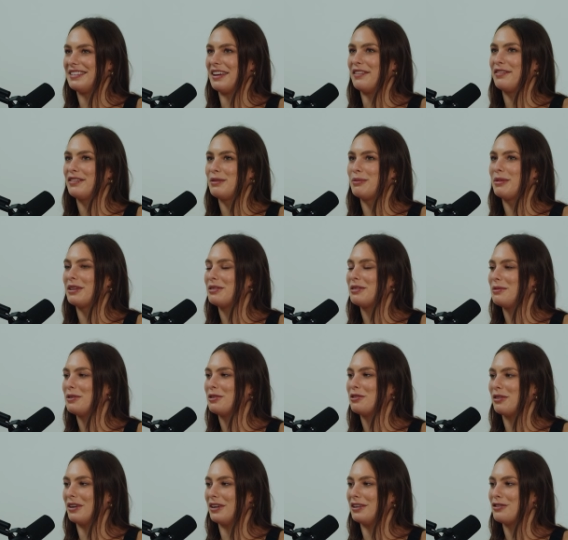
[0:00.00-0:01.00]
definitely makes me
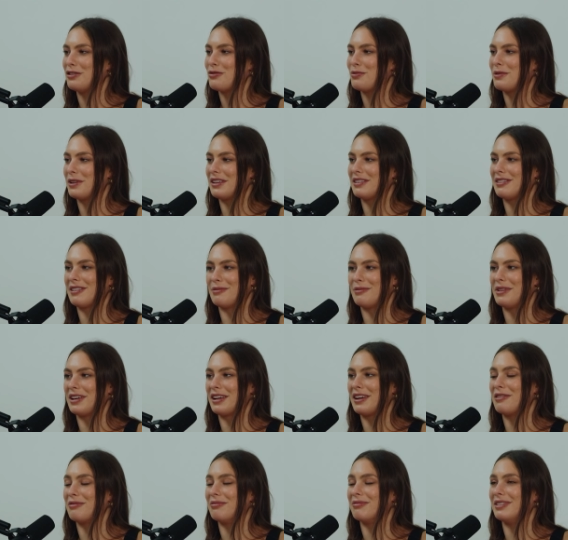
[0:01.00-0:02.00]
cringe because I'm
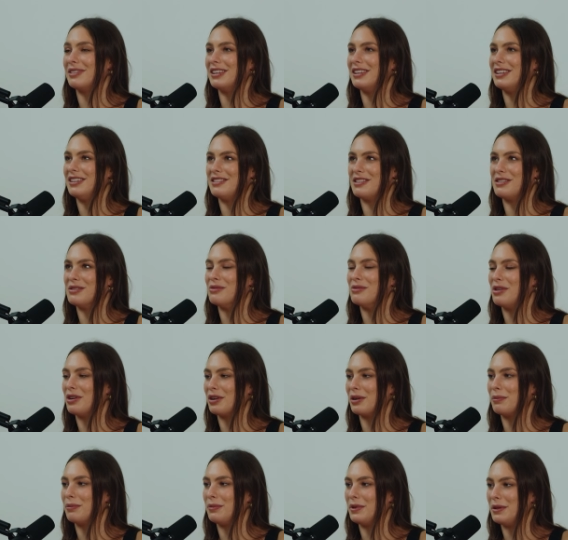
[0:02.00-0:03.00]
I really don't
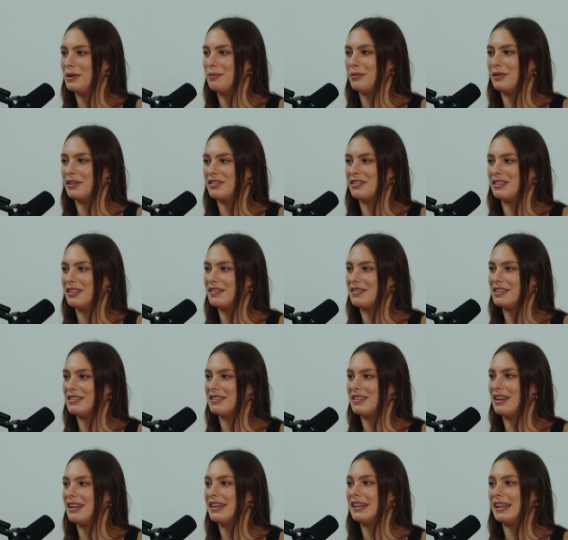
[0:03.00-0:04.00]
want to be perceived
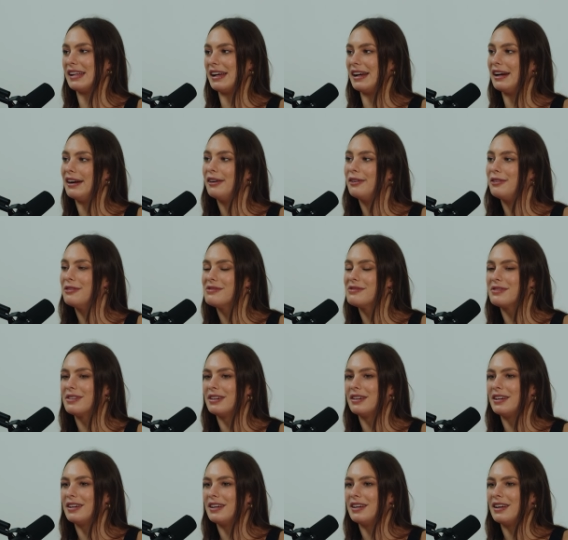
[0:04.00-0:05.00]
as that now.
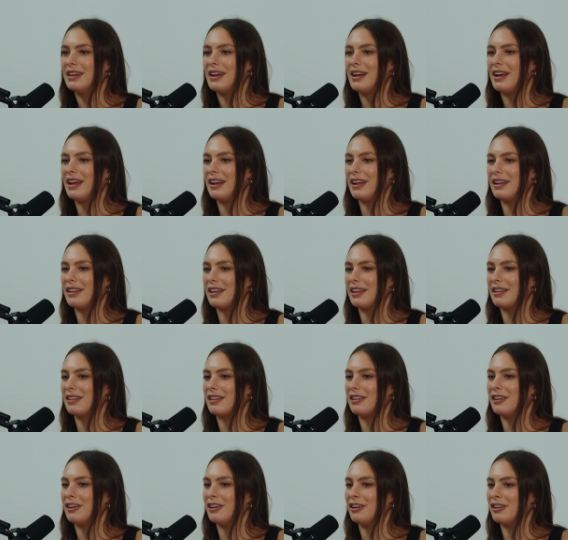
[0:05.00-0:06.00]
And I think
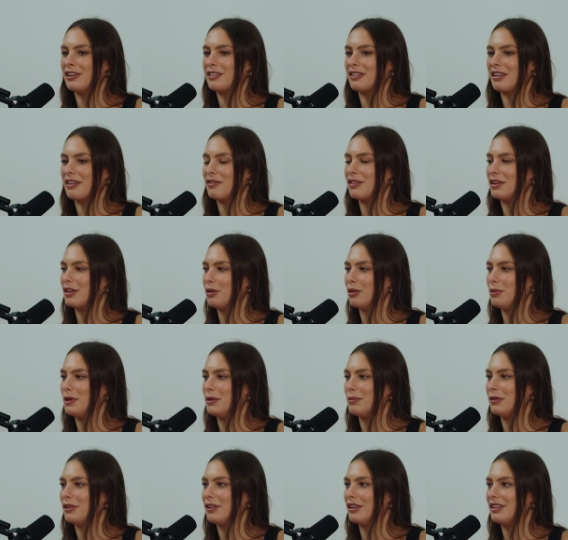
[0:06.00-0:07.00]
there are definitely
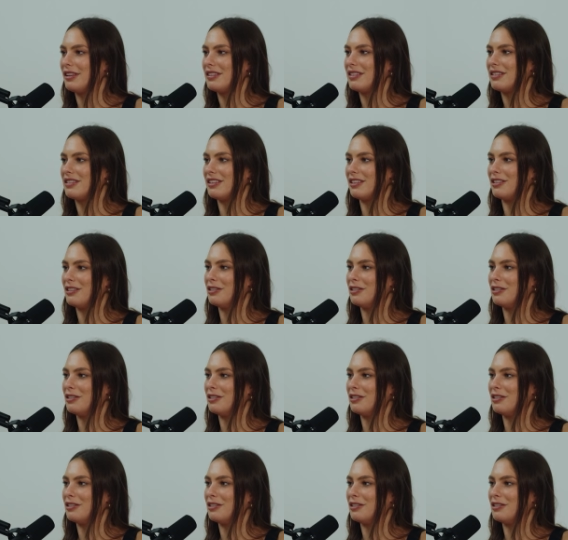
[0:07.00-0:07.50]
people that still